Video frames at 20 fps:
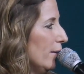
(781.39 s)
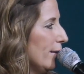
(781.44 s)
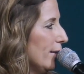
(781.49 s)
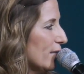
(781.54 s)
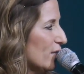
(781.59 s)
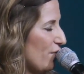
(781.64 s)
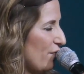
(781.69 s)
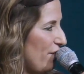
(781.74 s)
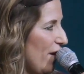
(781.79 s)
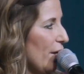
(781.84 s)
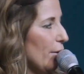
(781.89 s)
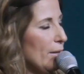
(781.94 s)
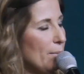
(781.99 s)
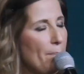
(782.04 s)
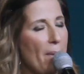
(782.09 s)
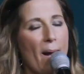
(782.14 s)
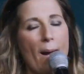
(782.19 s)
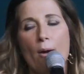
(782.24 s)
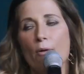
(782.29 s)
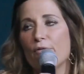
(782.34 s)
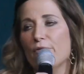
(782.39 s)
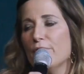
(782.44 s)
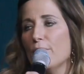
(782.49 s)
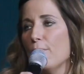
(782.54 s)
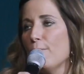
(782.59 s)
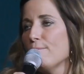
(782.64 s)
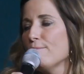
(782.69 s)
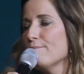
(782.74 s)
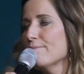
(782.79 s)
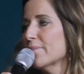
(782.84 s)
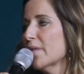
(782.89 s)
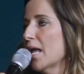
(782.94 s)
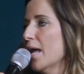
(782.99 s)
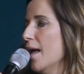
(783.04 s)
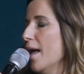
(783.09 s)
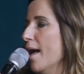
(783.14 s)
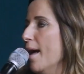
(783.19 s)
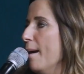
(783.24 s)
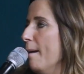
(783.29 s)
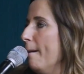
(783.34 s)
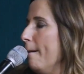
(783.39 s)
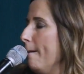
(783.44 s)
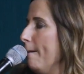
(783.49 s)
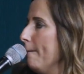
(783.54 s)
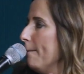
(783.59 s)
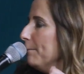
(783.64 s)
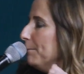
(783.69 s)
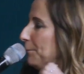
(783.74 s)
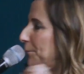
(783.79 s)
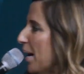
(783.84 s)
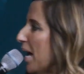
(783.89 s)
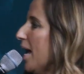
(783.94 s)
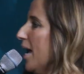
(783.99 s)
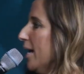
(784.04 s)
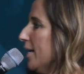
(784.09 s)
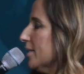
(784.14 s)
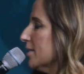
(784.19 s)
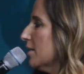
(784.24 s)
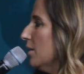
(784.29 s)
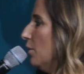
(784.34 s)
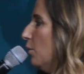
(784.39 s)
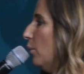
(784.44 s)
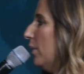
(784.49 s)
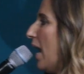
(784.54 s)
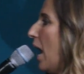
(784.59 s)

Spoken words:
It's very powerful. But what